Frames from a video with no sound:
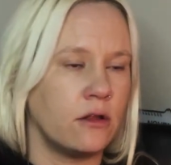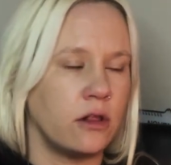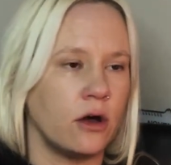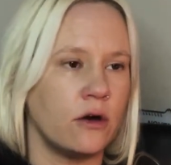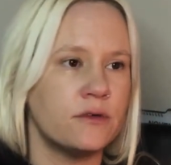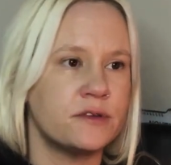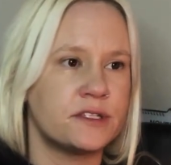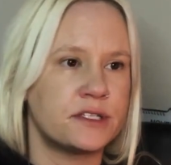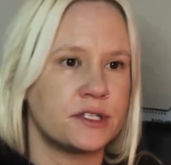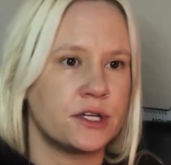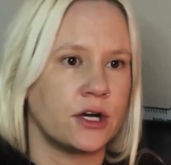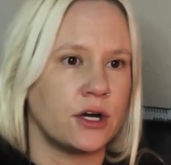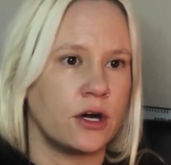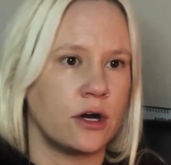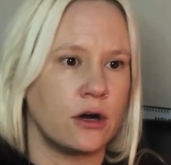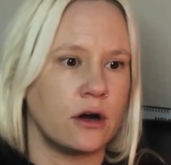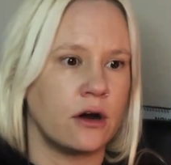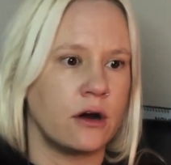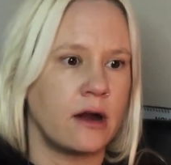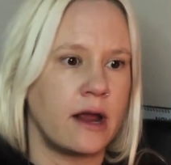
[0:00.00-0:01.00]
close to
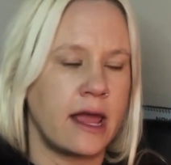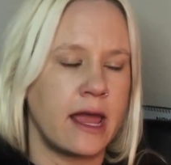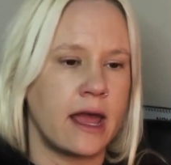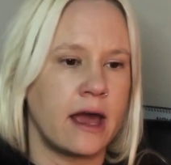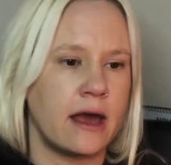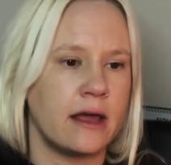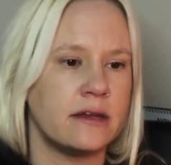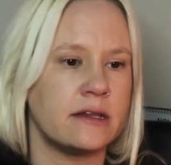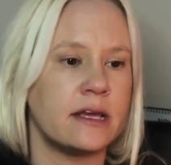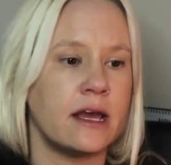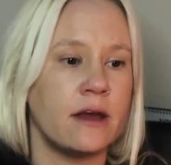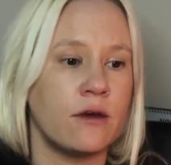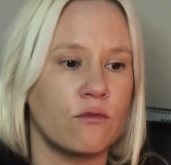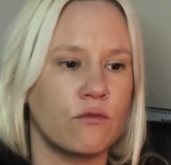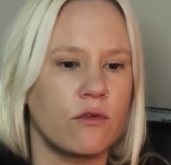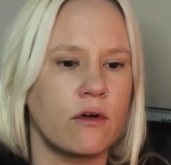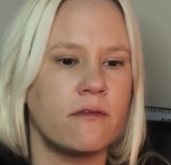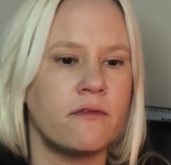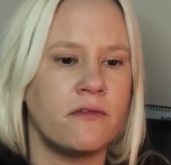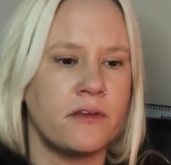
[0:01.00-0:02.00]
her, and
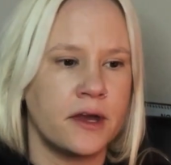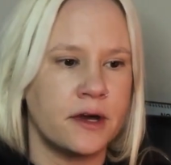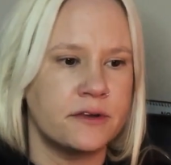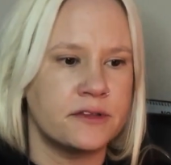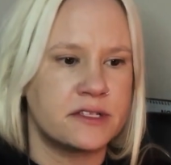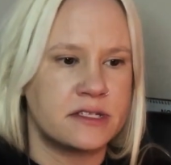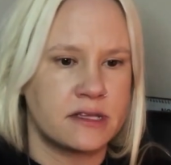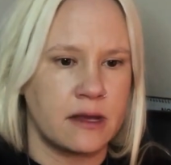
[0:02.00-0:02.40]
it revealed